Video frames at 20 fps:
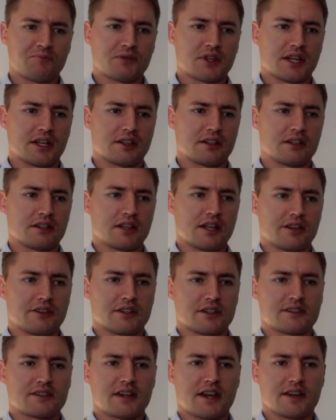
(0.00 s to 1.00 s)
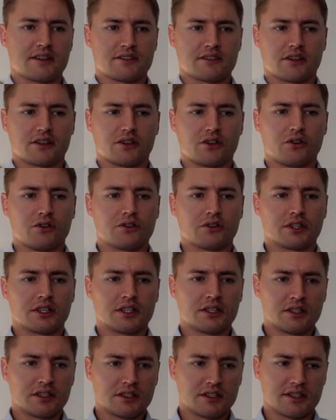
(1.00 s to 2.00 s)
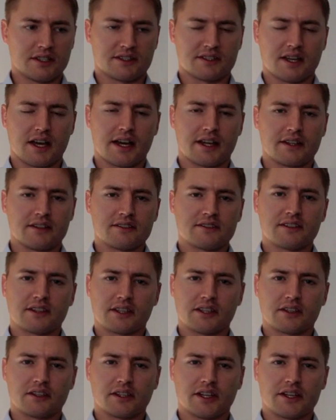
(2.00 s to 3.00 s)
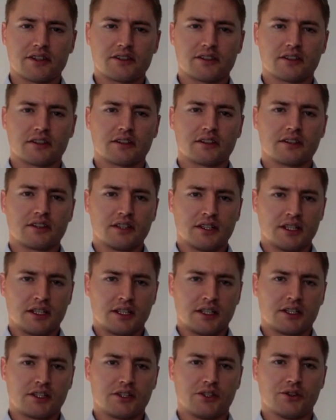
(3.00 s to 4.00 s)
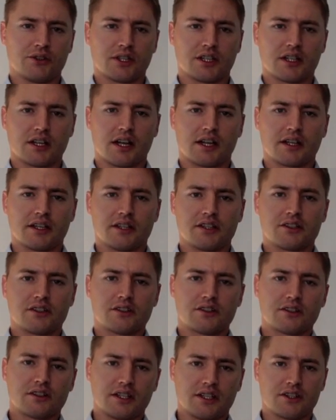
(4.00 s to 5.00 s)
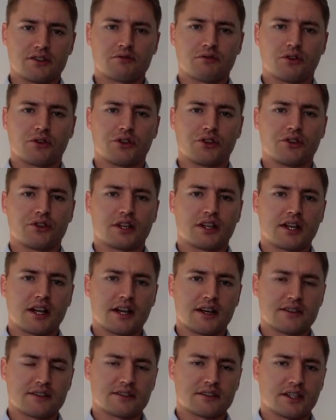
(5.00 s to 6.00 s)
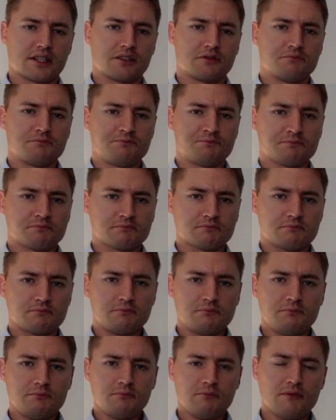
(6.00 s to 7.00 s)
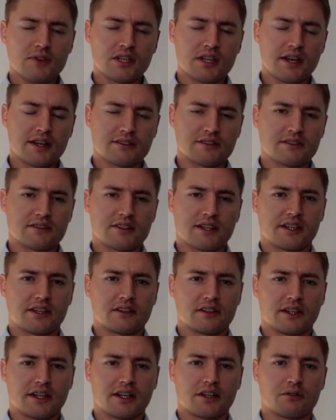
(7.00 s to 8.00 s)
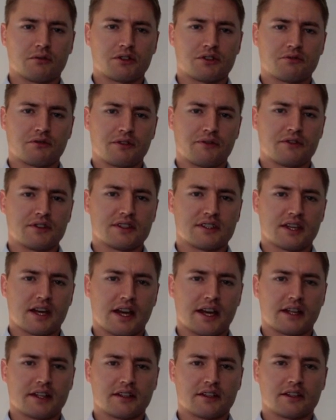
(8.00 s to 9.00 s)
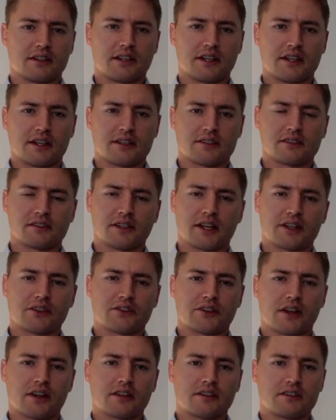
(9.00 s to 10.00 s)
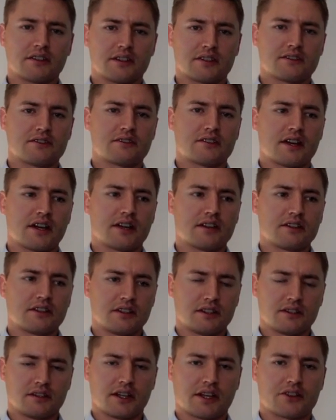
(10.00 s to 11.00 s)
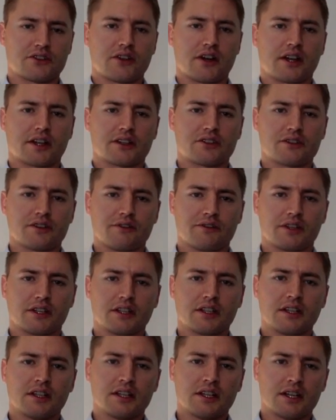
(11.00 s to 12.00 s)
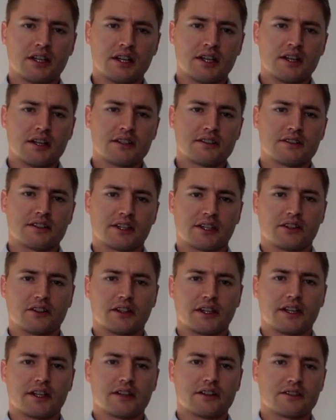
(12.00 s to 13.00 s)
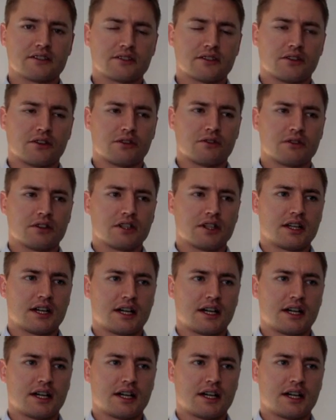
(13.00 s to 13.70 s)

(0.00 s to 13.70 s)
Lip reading: And this has our own design singulation unit on each row unit has a singulator which we've designed, and it's electronic driven singulator, so